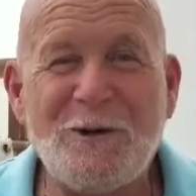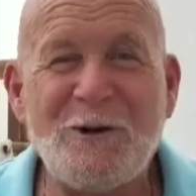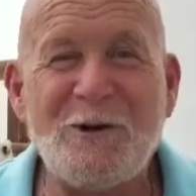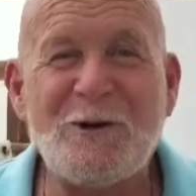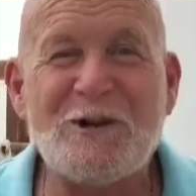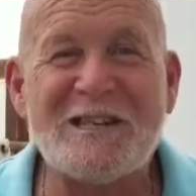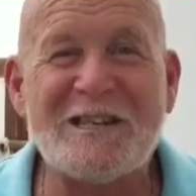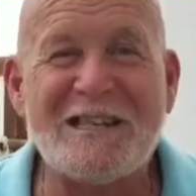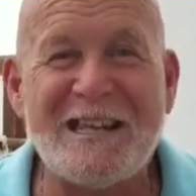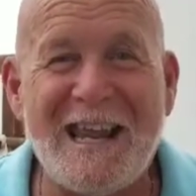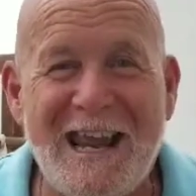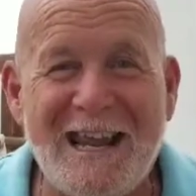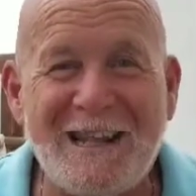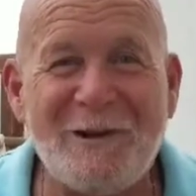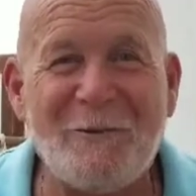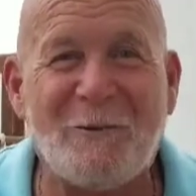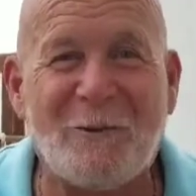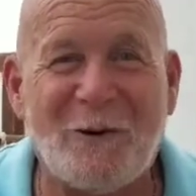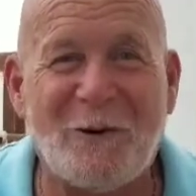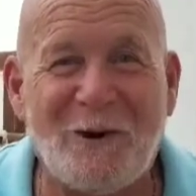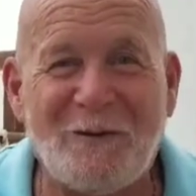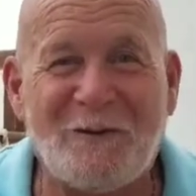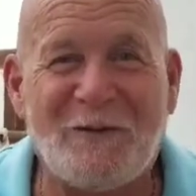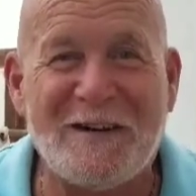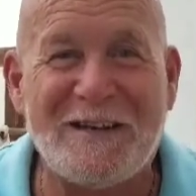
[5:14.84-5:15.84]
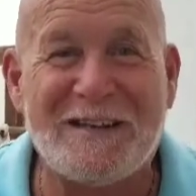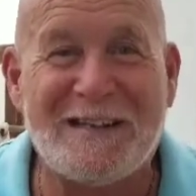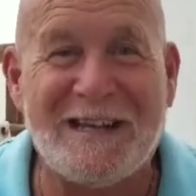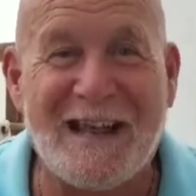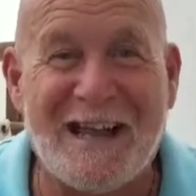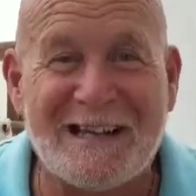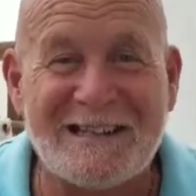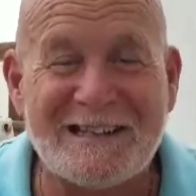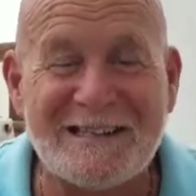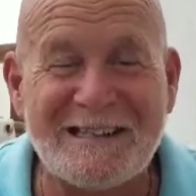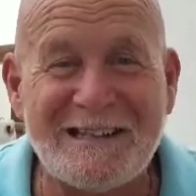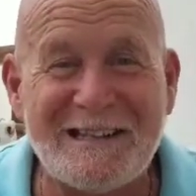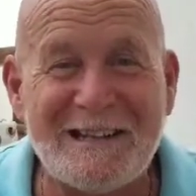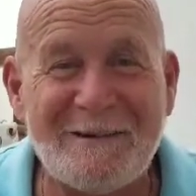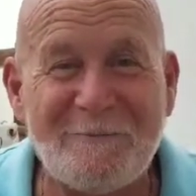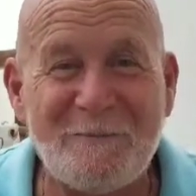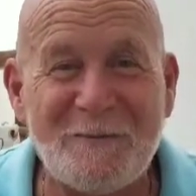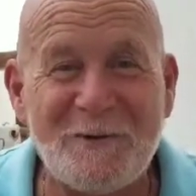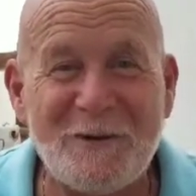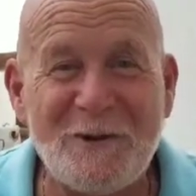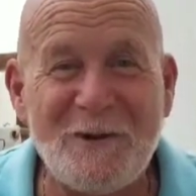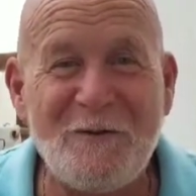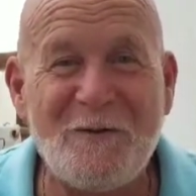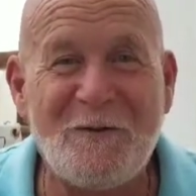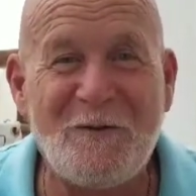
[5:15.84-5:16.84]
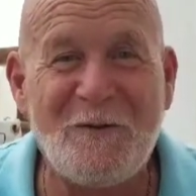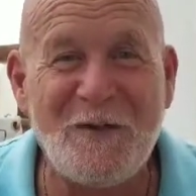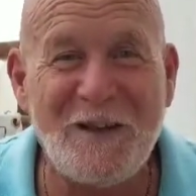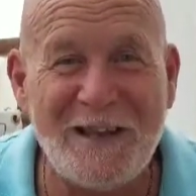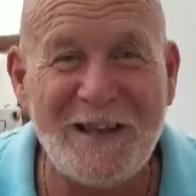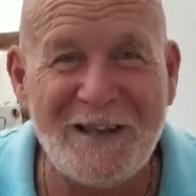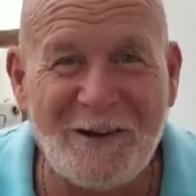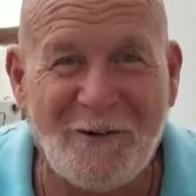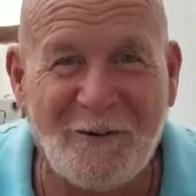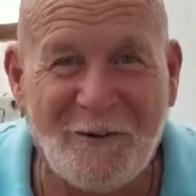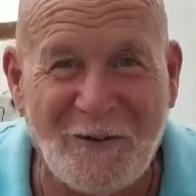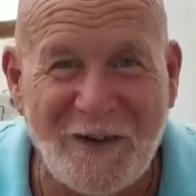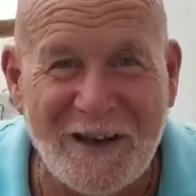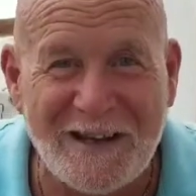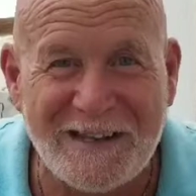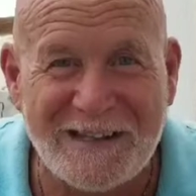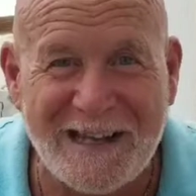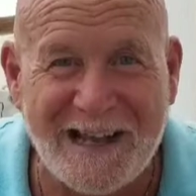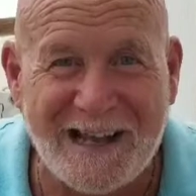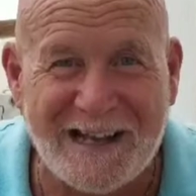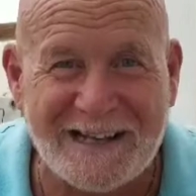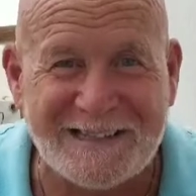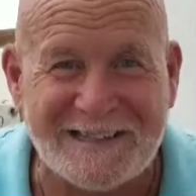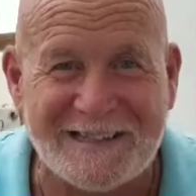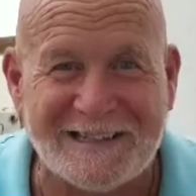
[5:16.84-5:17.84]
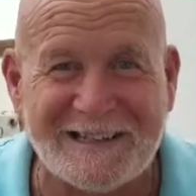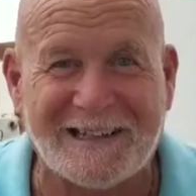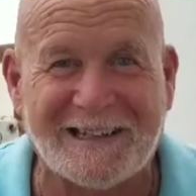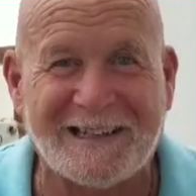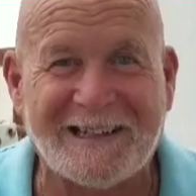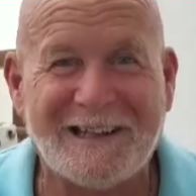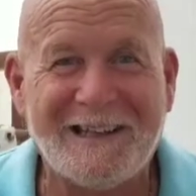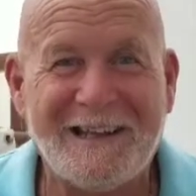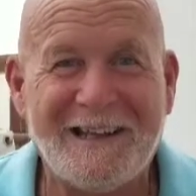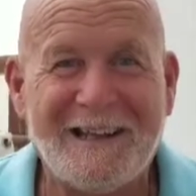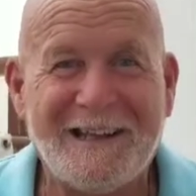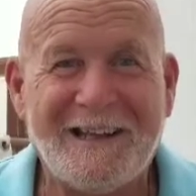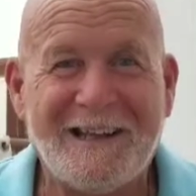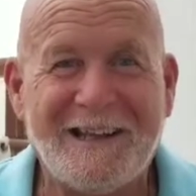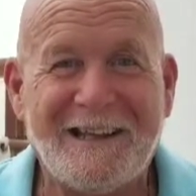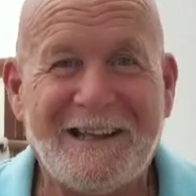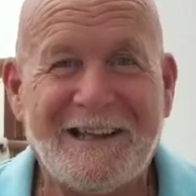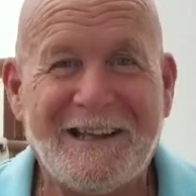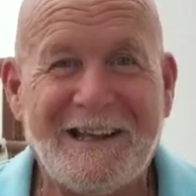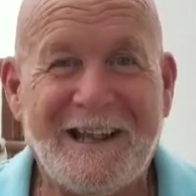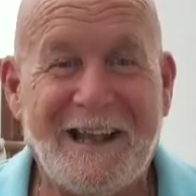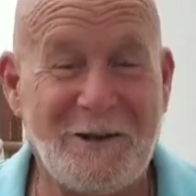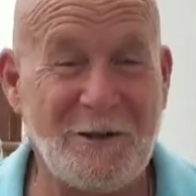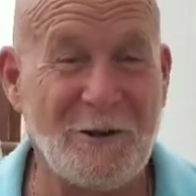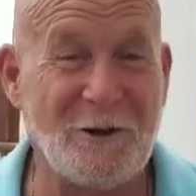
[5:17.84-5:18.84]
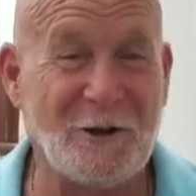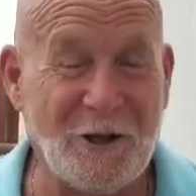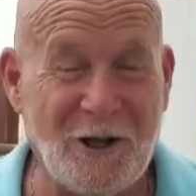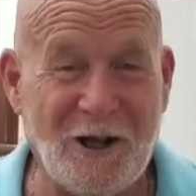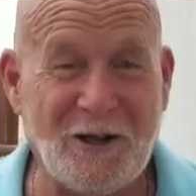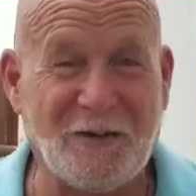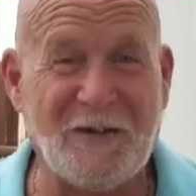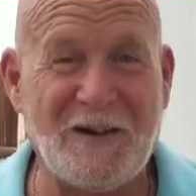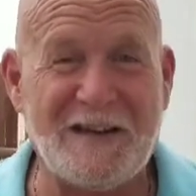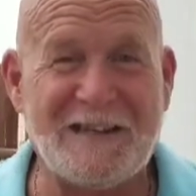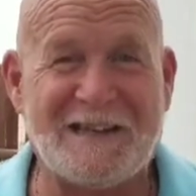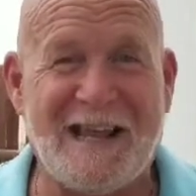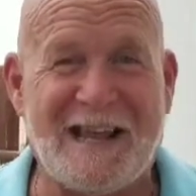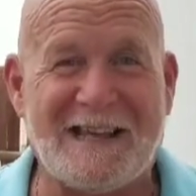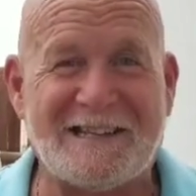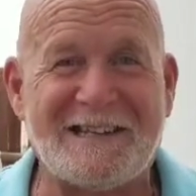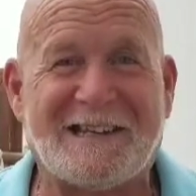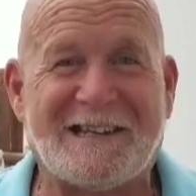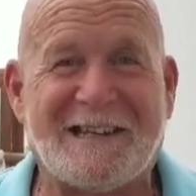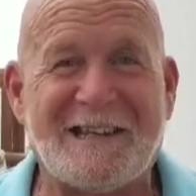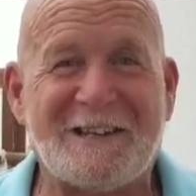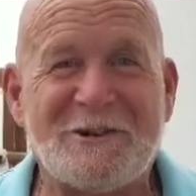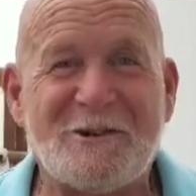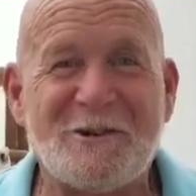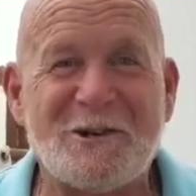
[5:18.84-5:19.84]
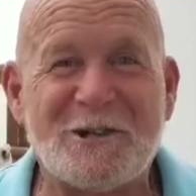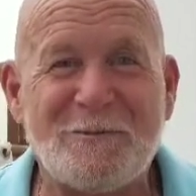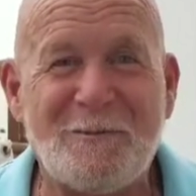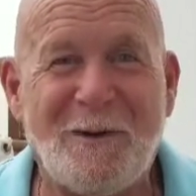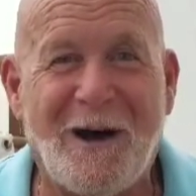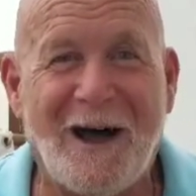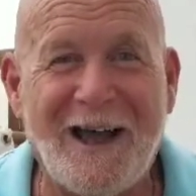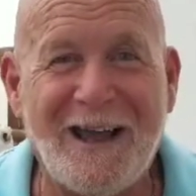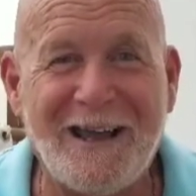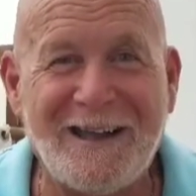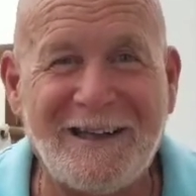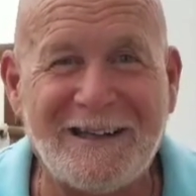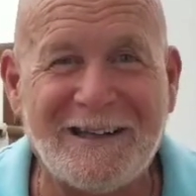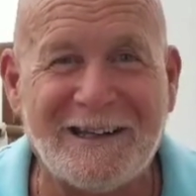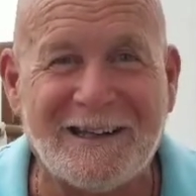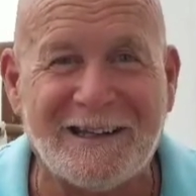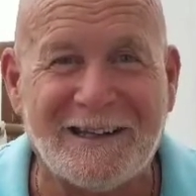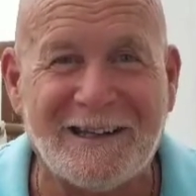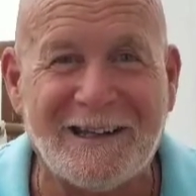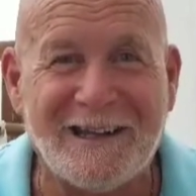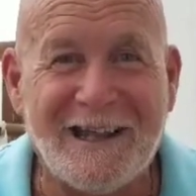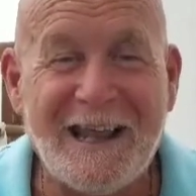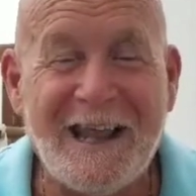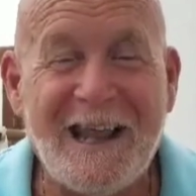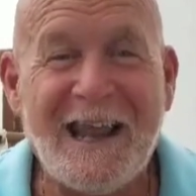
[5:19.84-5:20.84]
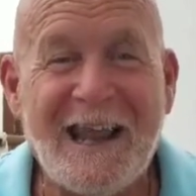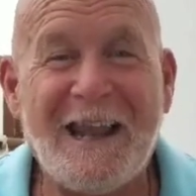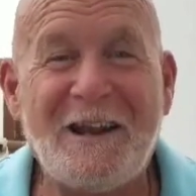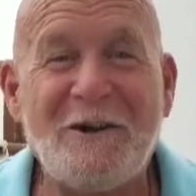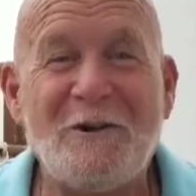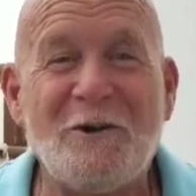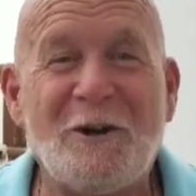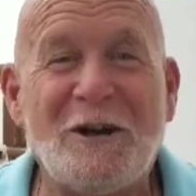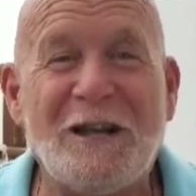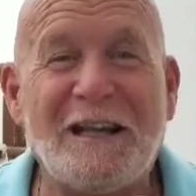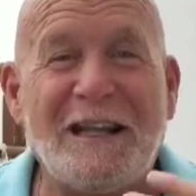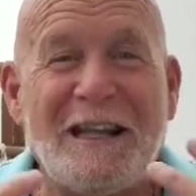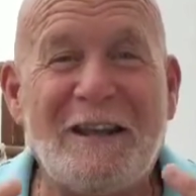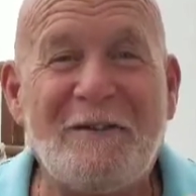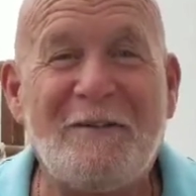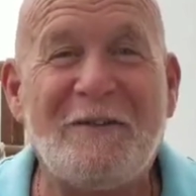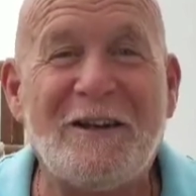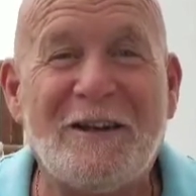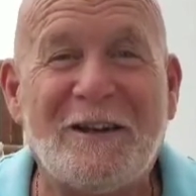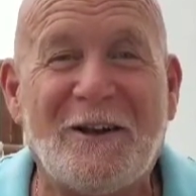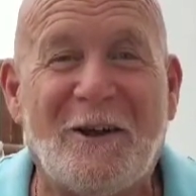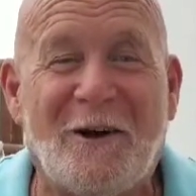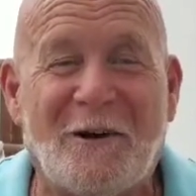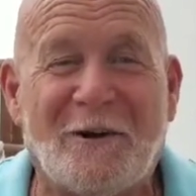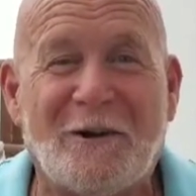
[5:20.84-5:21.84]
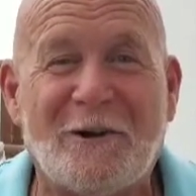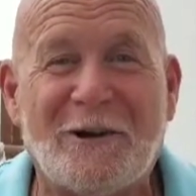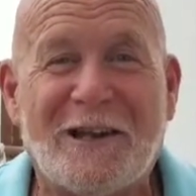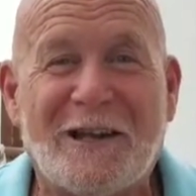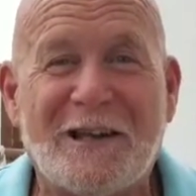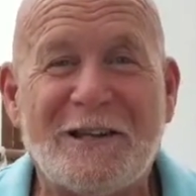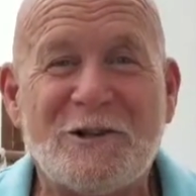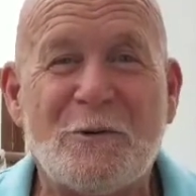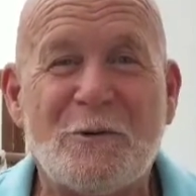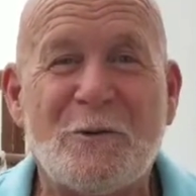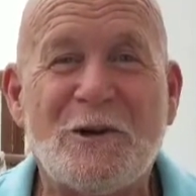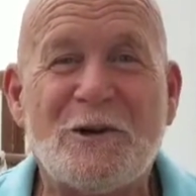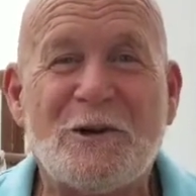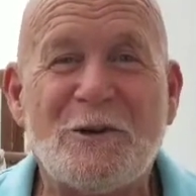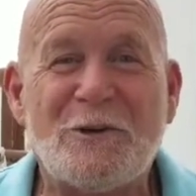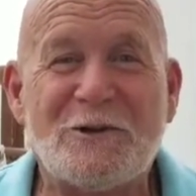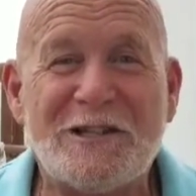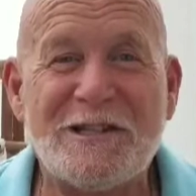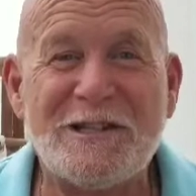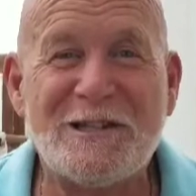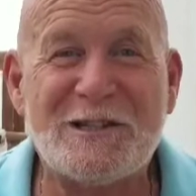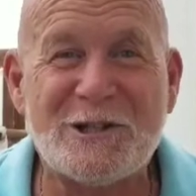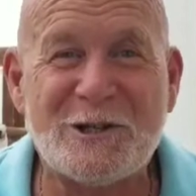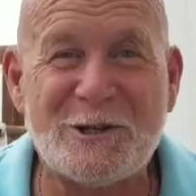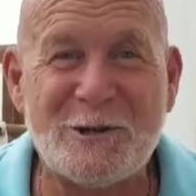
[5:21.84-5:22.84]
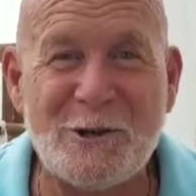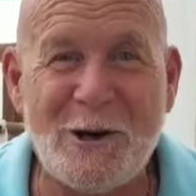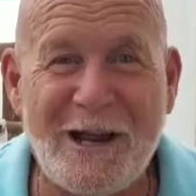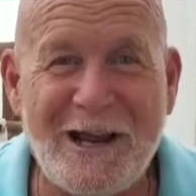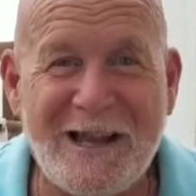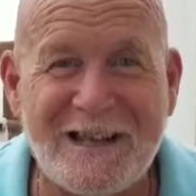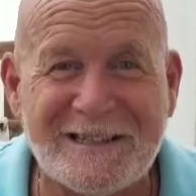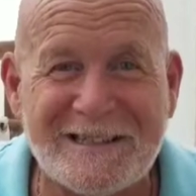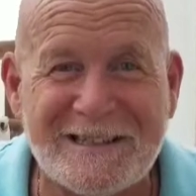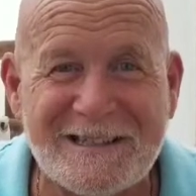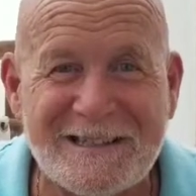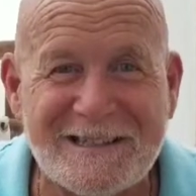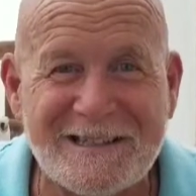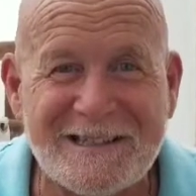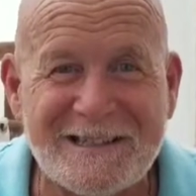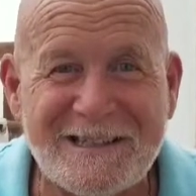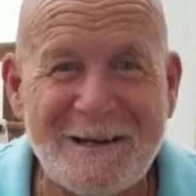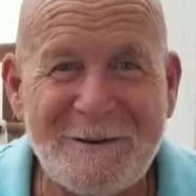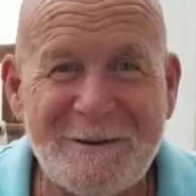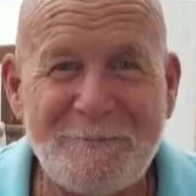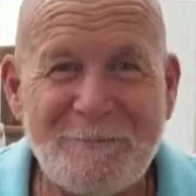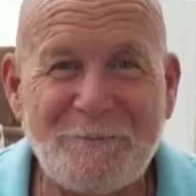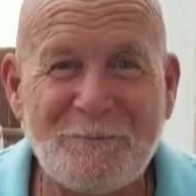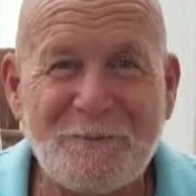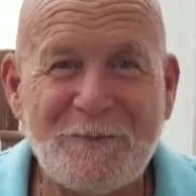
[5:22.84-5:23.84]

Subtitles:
When you say the word fantastic, you feel fantastic. And you look fantastic because you're smiling. And you're living longer because you're reducing stress.